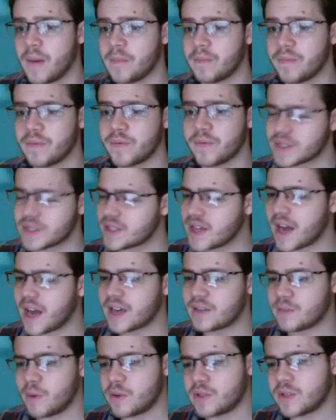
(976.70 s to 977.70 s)
Facade is
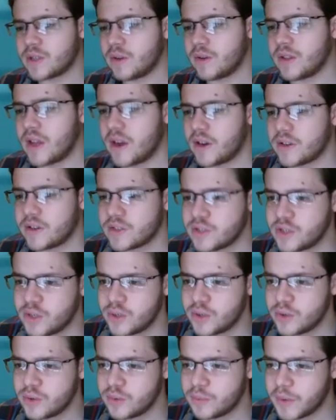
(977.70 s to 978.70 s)
mostly on there
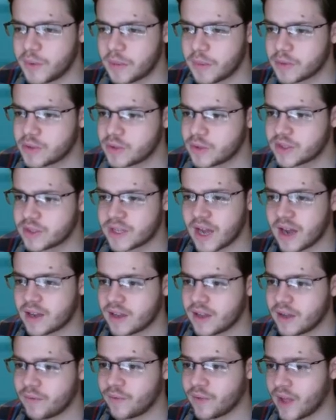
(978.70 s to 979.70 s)
to be able to attack
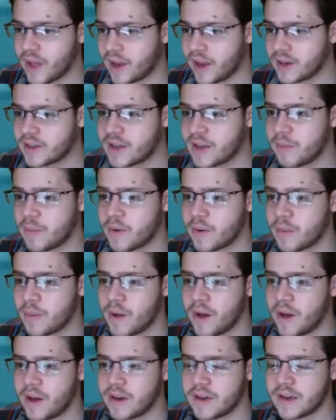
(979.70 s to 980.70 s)
like flying type
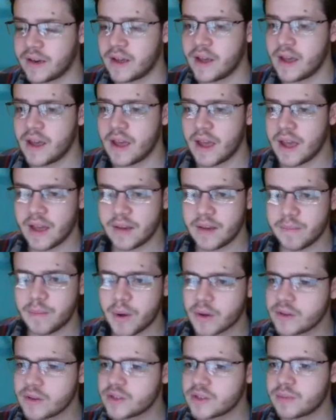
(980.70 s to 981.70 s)
Pokemon and
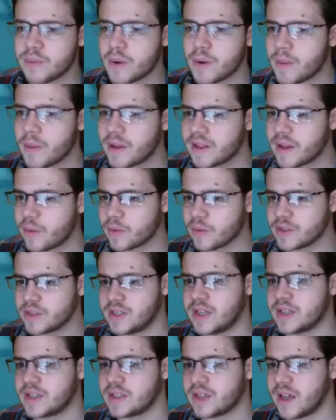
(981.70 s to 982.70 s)
just Pokemon that
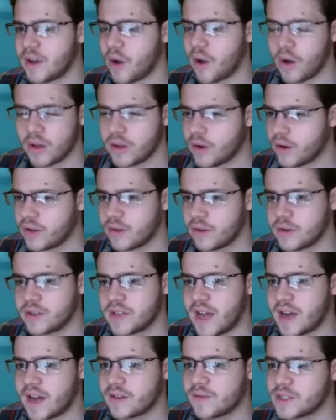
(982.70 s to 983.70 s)
resist like all your other
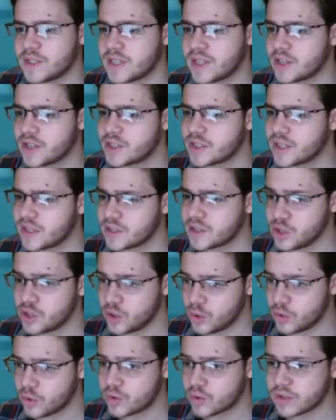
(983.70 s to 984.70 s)
attacks. Facade just hits
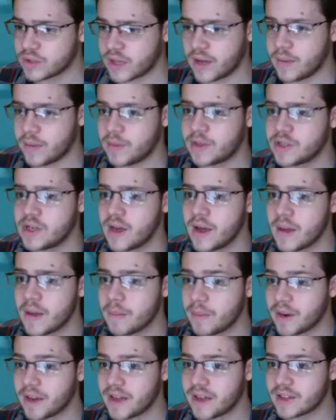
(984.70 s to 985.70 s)
neutral damage,
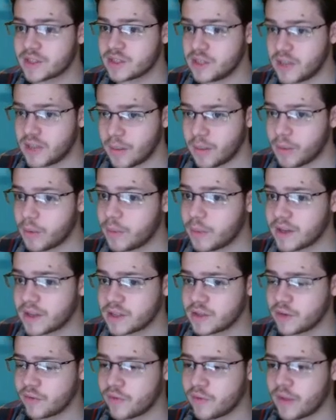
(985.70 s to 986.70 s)
but it hits double because
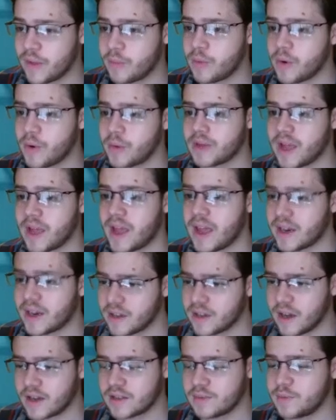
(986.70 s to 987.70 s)
you're Flame Orbed and
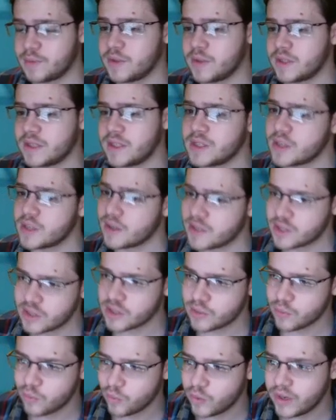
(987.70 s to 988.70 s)
Guts boosted, so it's just
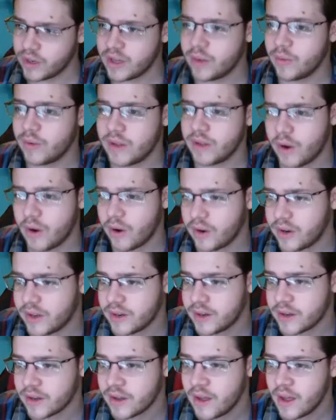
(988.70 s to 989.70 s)
really, really hard
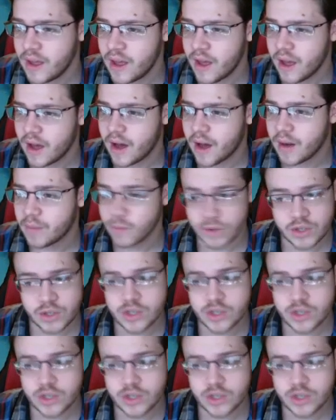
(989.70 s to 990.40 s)
hitting, which is